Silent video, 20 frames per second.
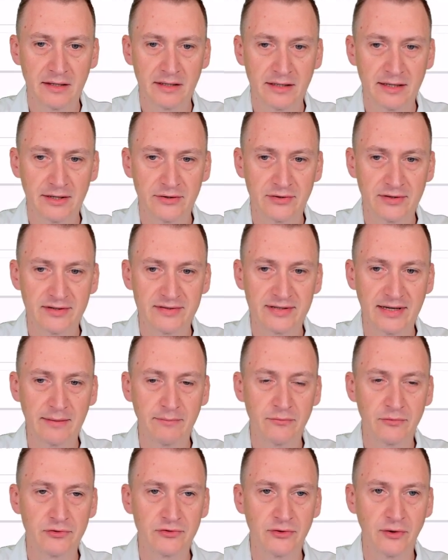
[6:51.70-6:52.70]
get to the
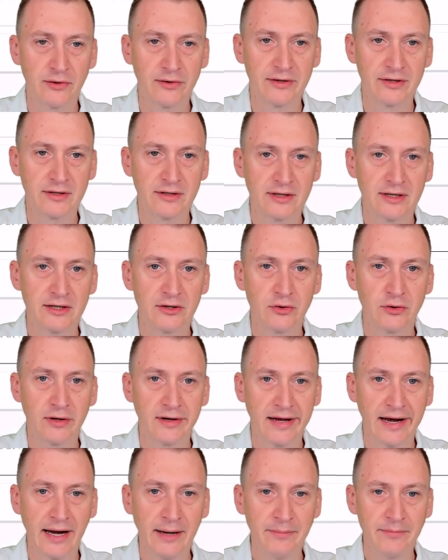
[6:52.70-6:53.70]
same result in, in your
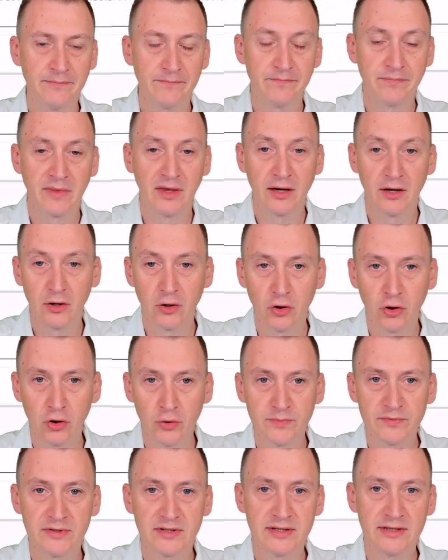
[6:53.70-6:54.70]
lab.
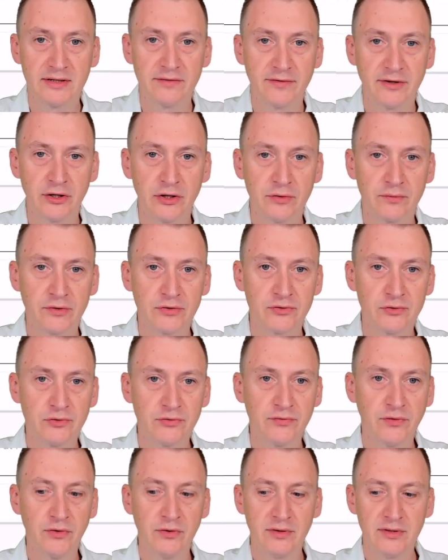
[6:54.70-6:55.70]
Hope the video was
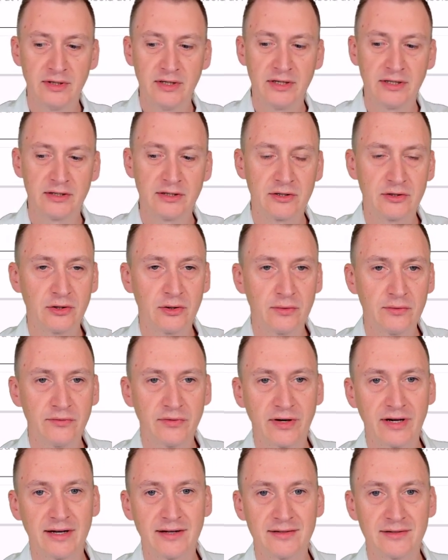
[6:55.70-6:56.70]
useful. Don't
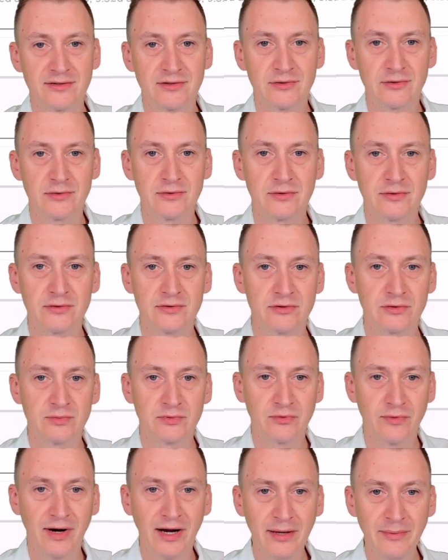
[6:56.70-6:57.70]
forget to
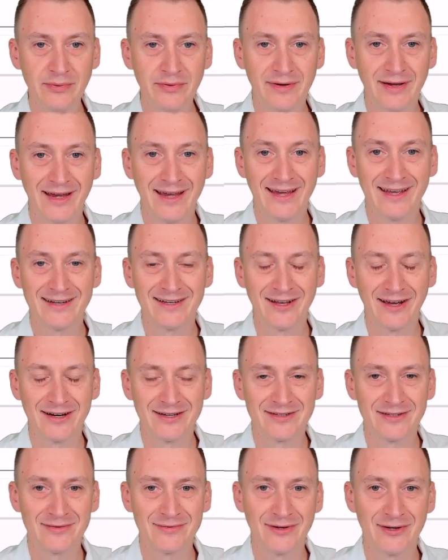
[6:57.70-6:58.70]
subscribe and
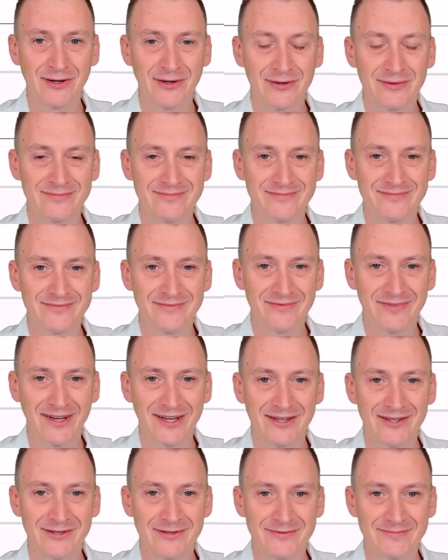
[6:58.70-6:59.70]
like this video.
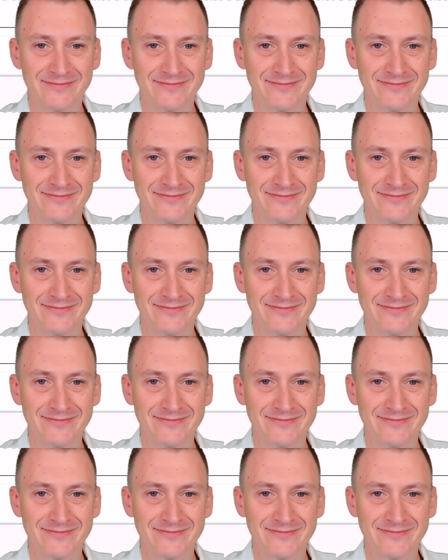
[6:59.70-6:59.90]
Thank you.